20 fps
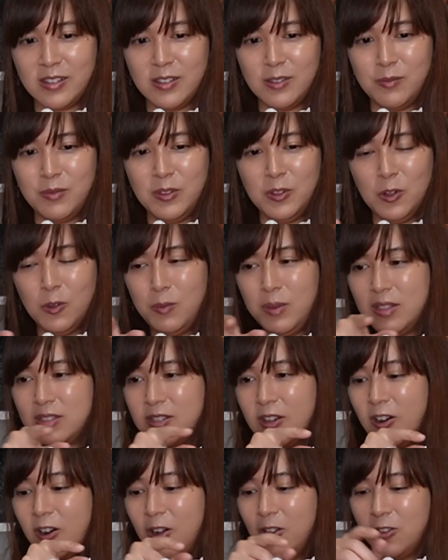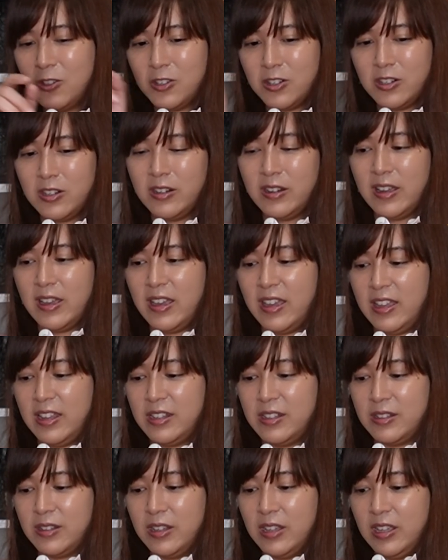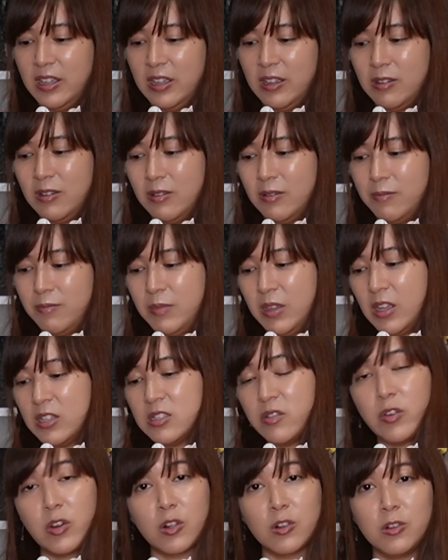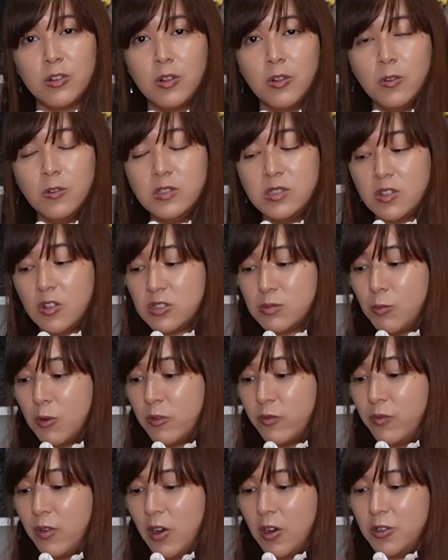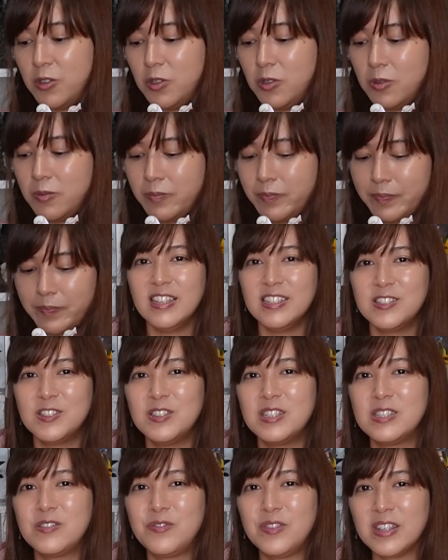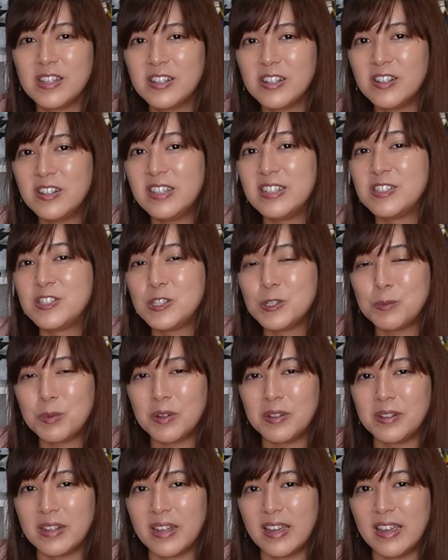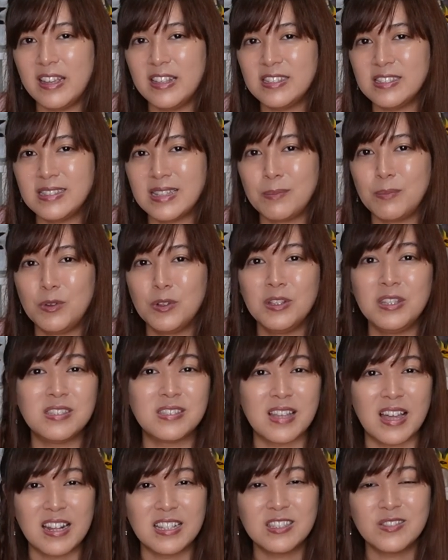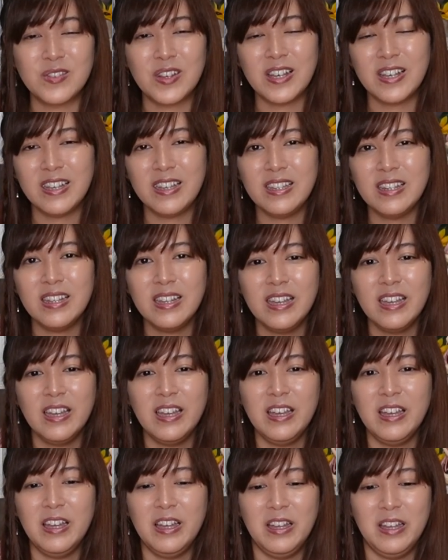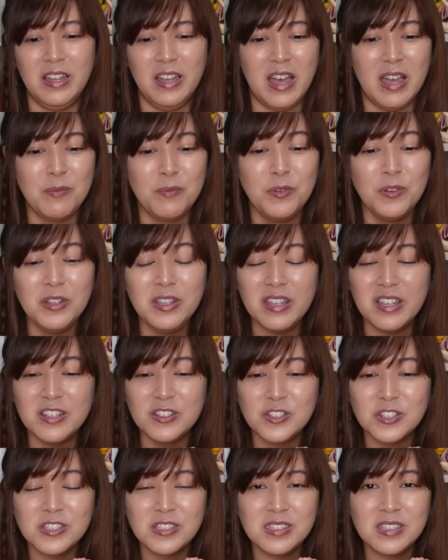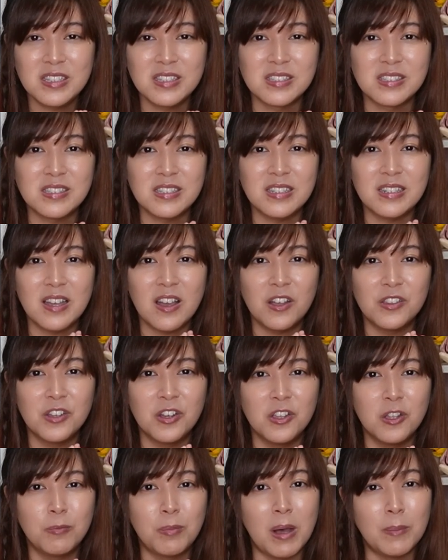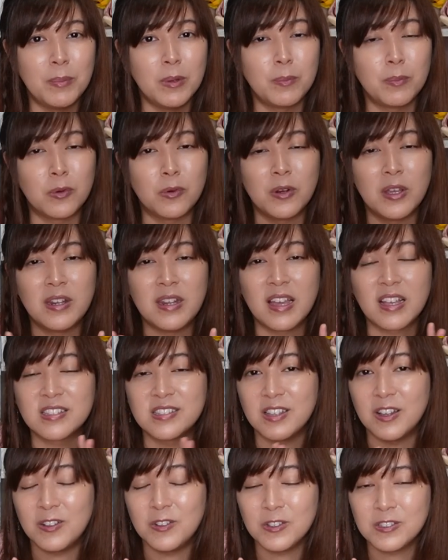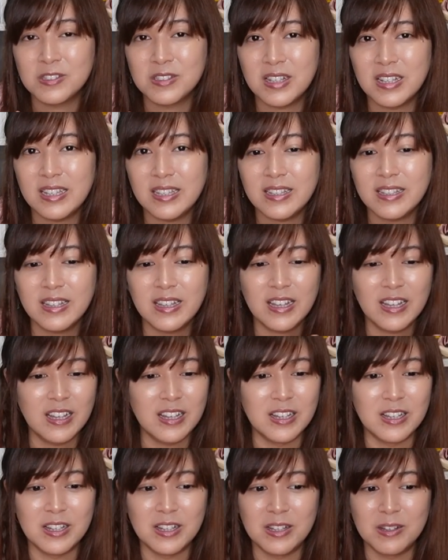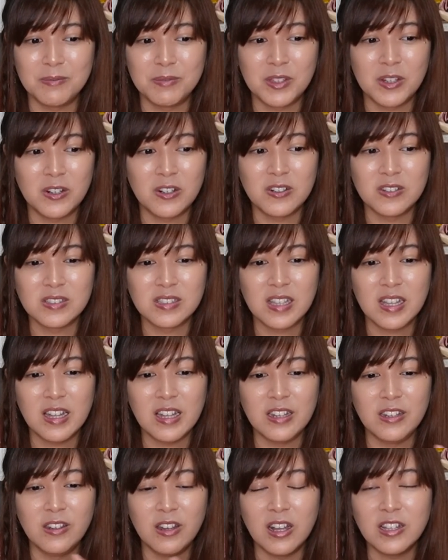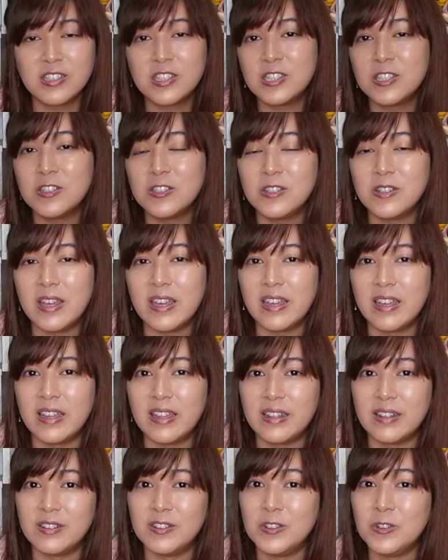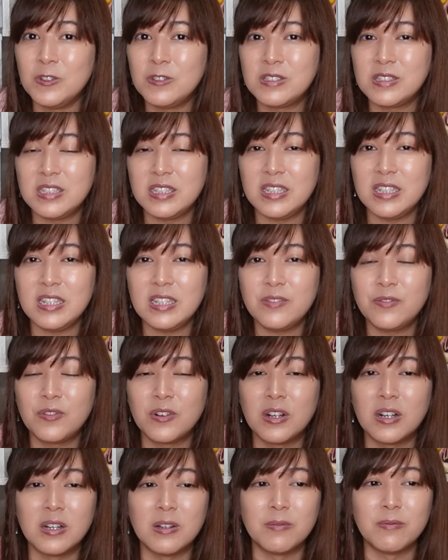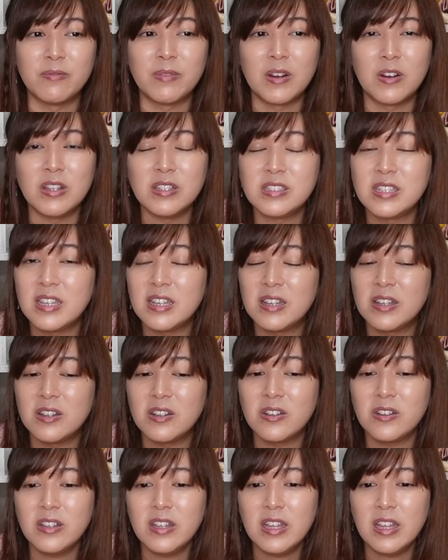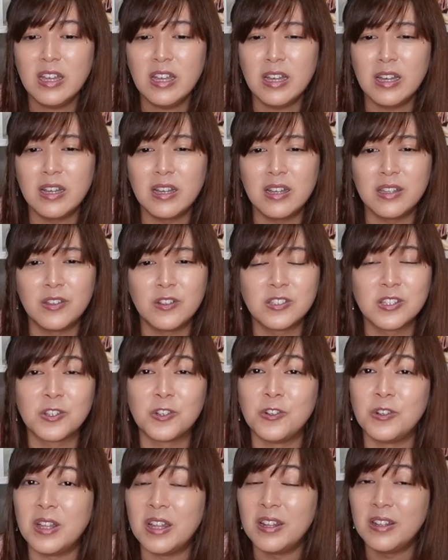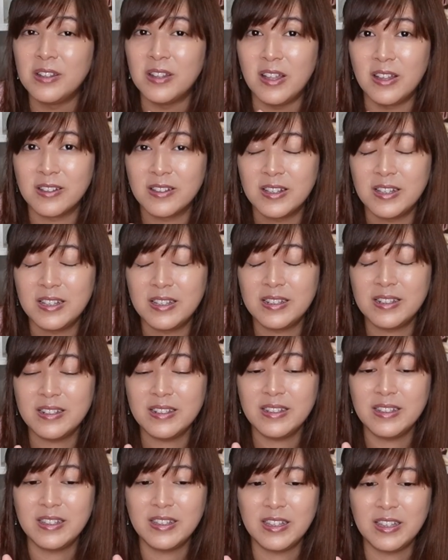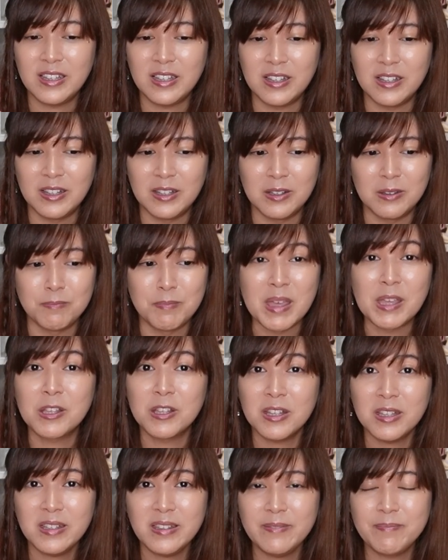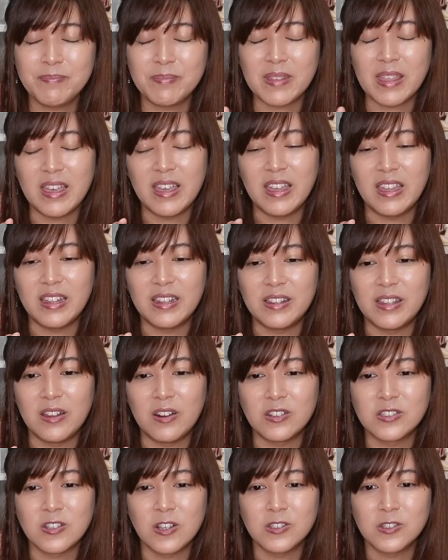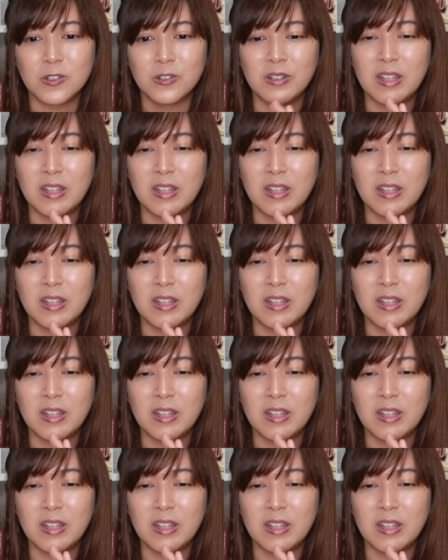a little bit taller, and because of her clothes, there's more volume. So this figure is super nice, and I'm really satisfied. I'm really interested in seeing how the other Pop-Up Parade XL looks like. There's Natsu and Lucy from Fairy Tail. There's a Guren Lagann mecha, and there's also